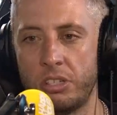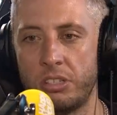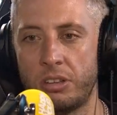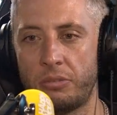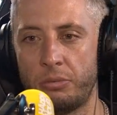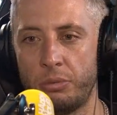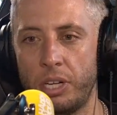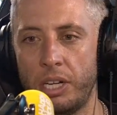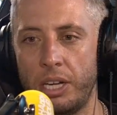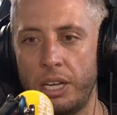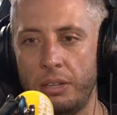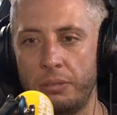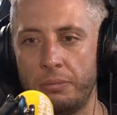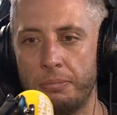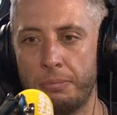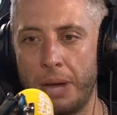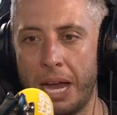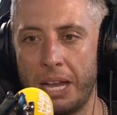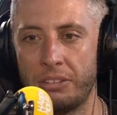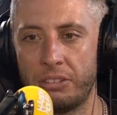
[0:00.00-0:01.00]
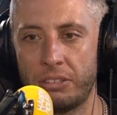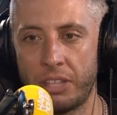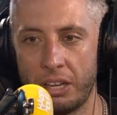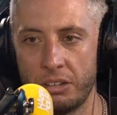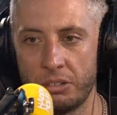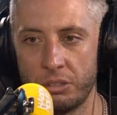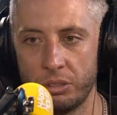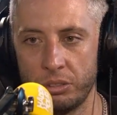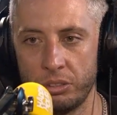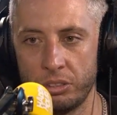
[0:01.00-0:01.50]
have really mad
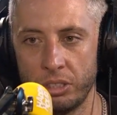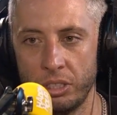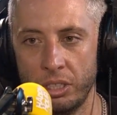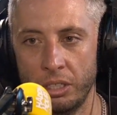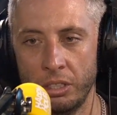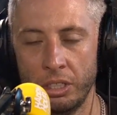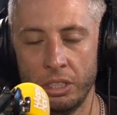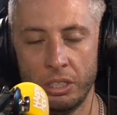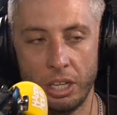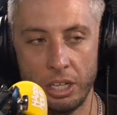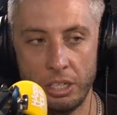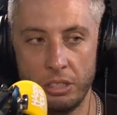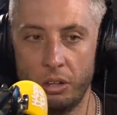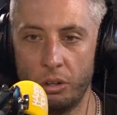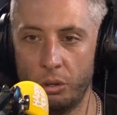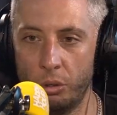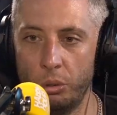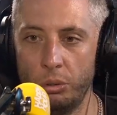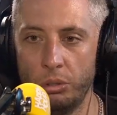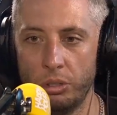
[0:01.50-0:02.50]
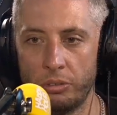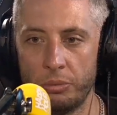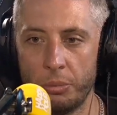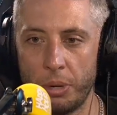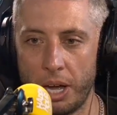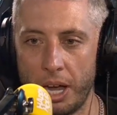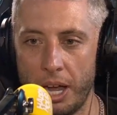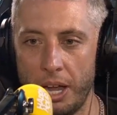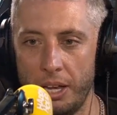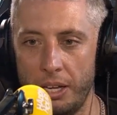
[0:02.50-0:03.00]
schedules, and all of
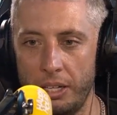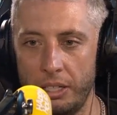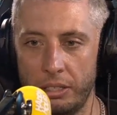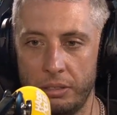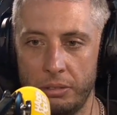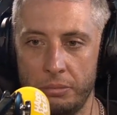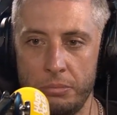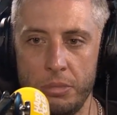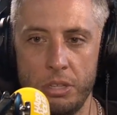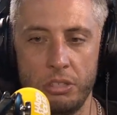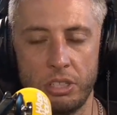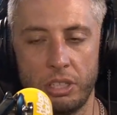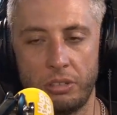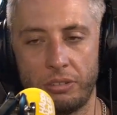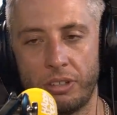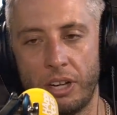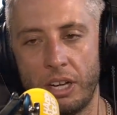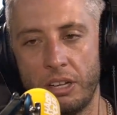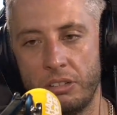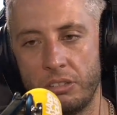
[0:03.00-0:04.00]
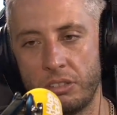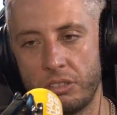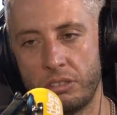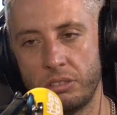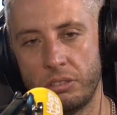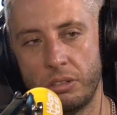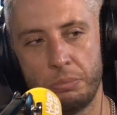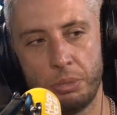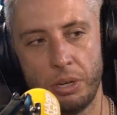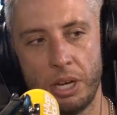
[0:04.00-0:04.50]
my music friends
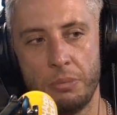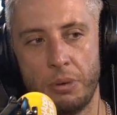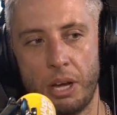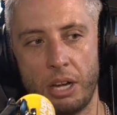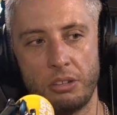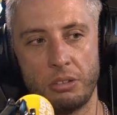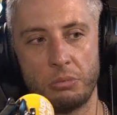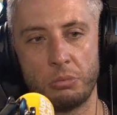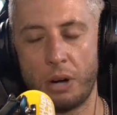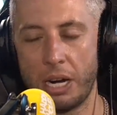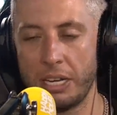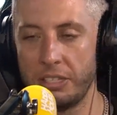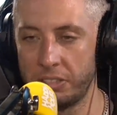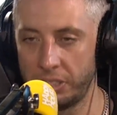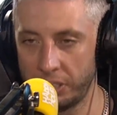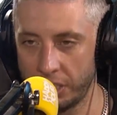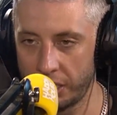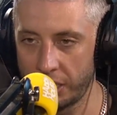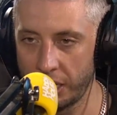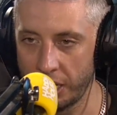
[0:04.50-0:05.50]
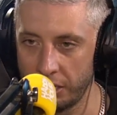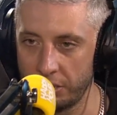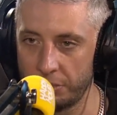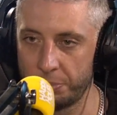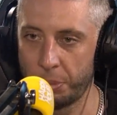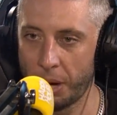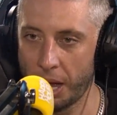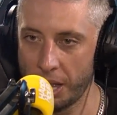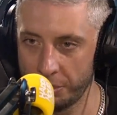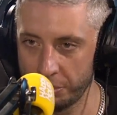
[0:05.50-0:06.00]
pretty much are raising their kids
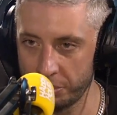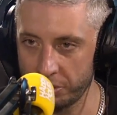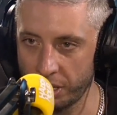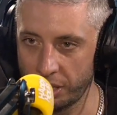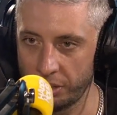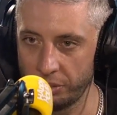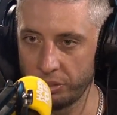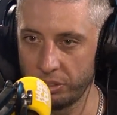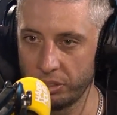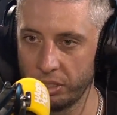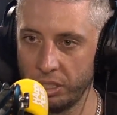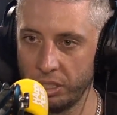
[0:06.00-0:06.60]
by themselves.